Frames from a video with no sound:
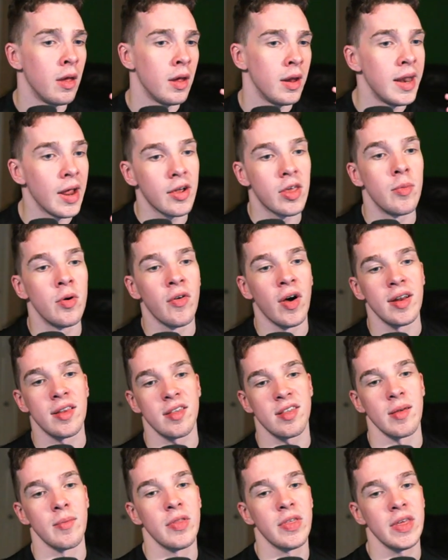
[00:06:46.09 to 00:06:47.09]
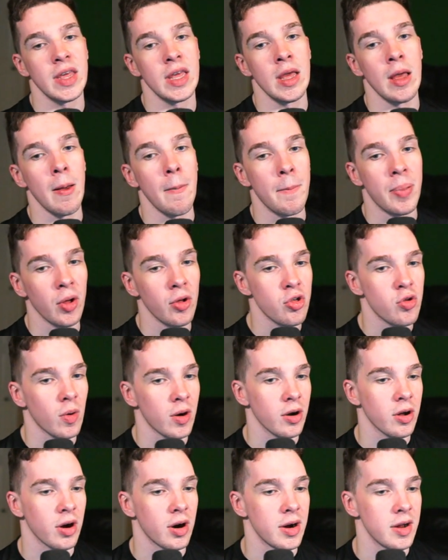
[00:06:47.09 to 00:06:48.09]
Now we can move on to some of the Bilgewater
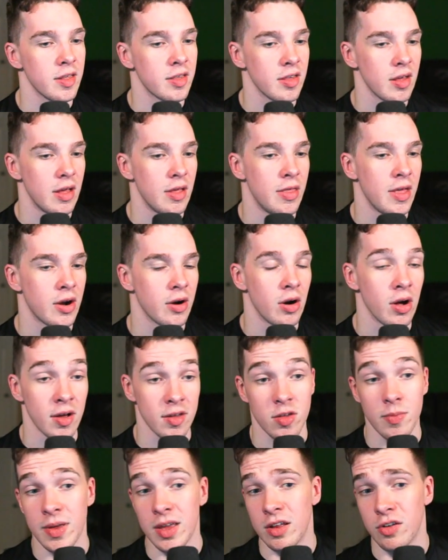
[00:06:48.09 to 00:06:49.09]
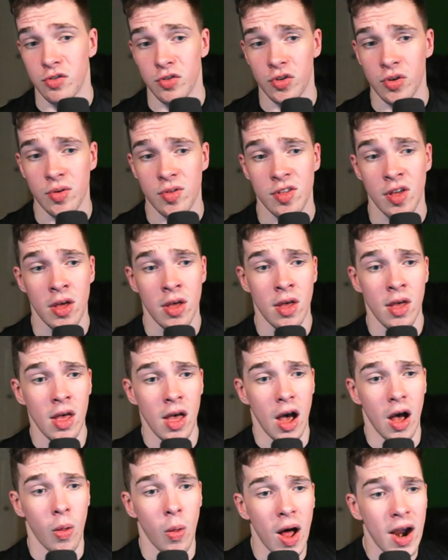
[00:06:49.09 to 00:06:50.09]
cards that are also being introduced.
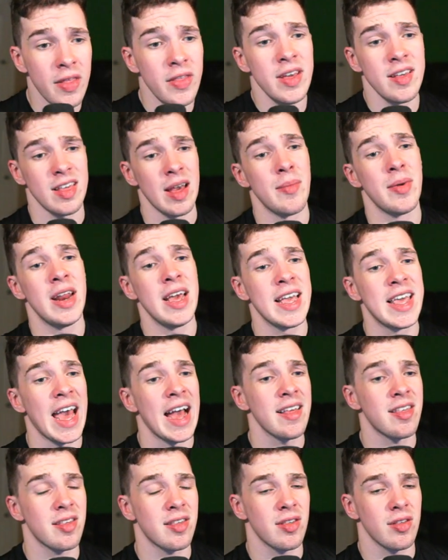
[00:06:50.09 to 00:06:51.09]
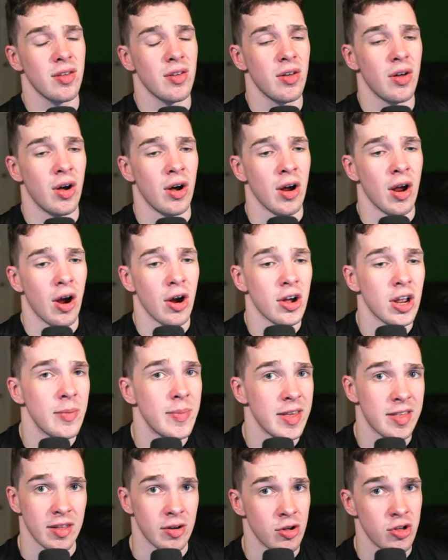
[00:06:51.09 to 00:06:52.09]
A lot of these, I'm going to guess, are going to be
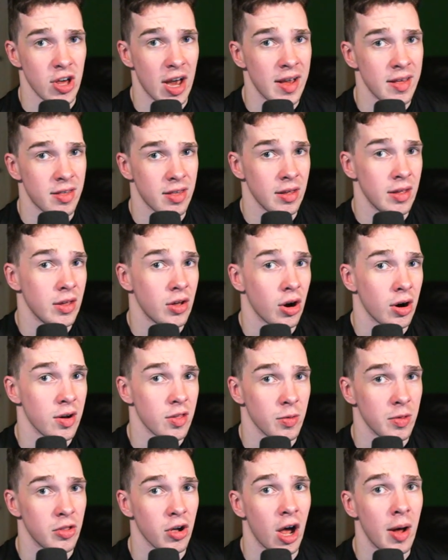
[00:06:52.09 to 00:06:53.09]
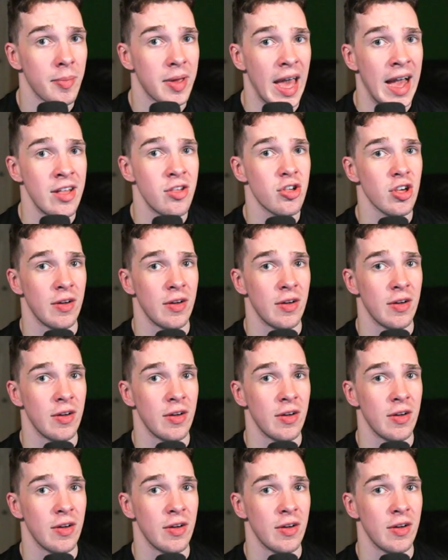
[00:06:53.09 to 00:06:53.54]
synergizing cards with Tom Ketch.